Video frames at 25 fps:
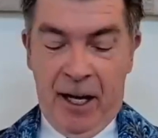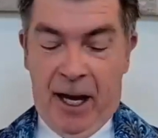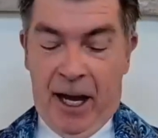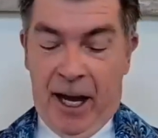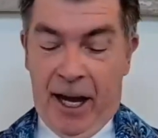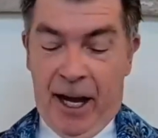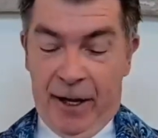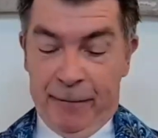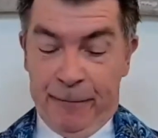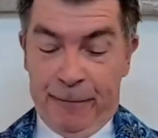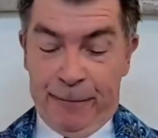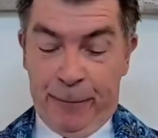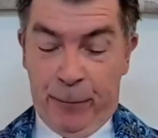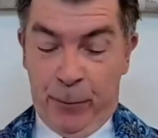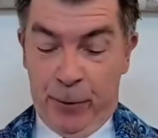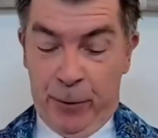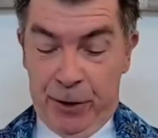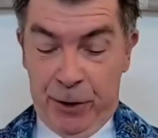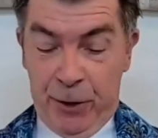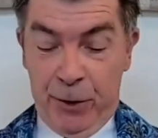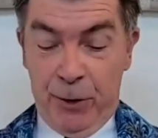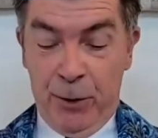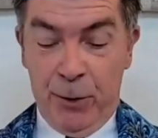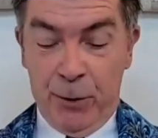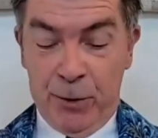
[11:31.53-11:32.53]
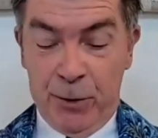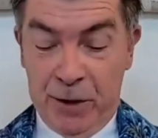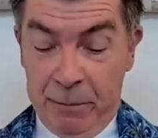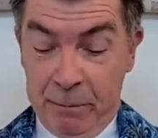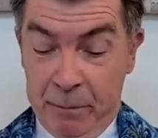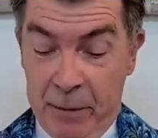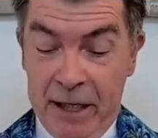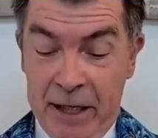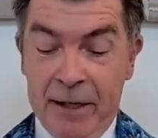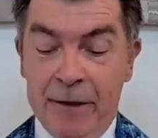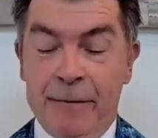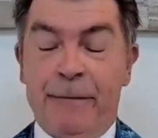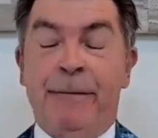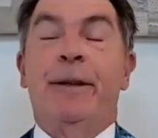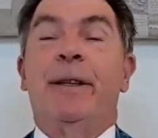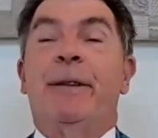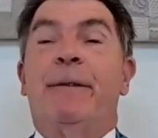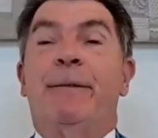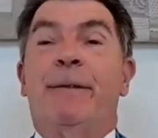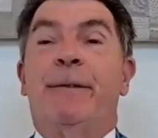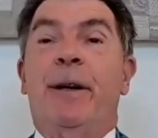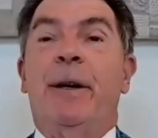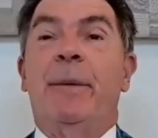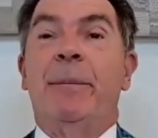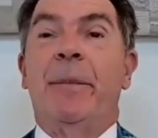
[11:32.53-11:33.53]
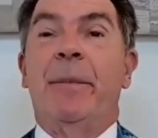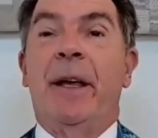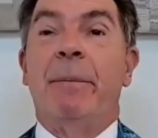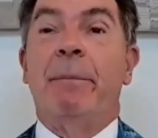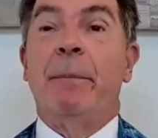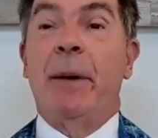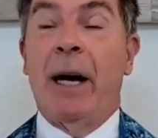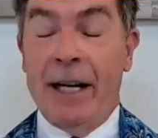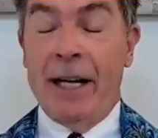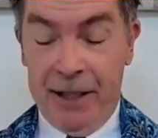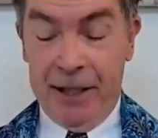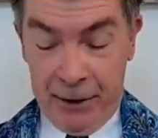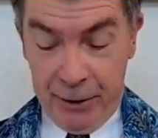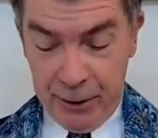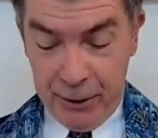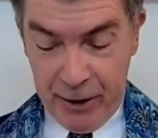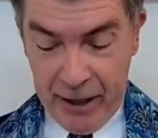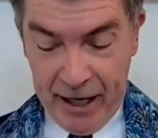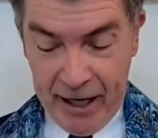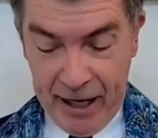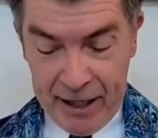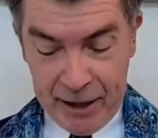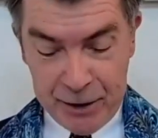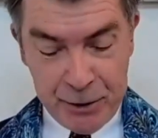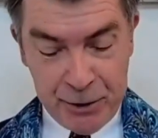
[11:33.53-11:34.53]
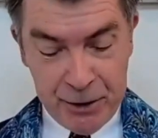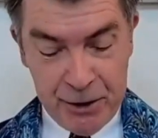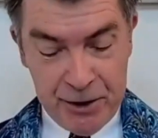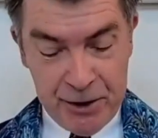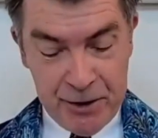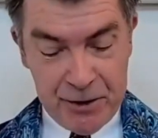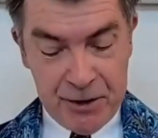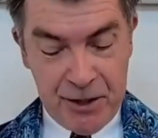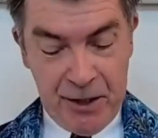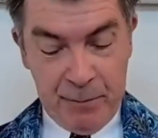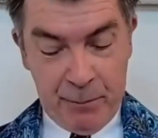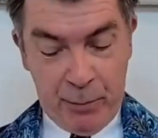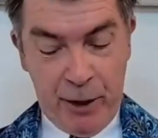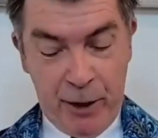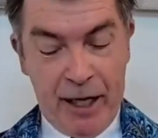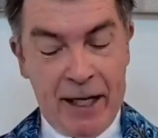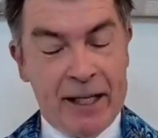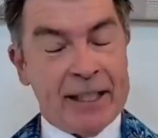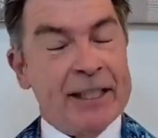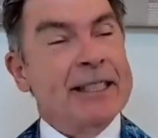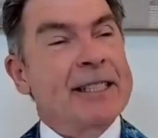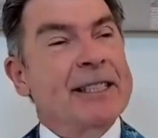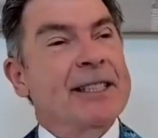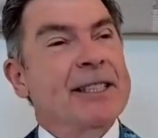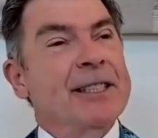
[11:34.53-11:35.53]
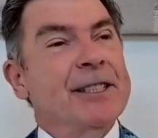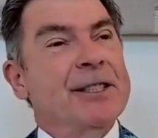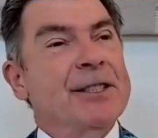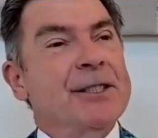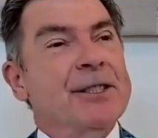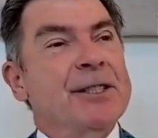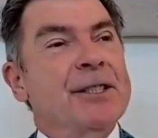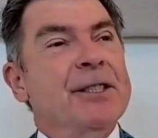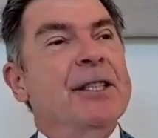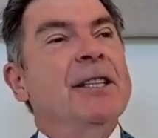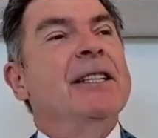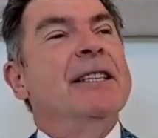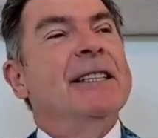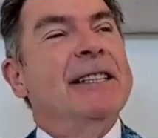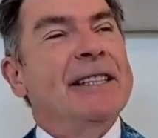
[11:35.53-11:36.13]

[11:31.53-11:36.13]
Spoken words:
and for you to benefit from them by your actions and practices,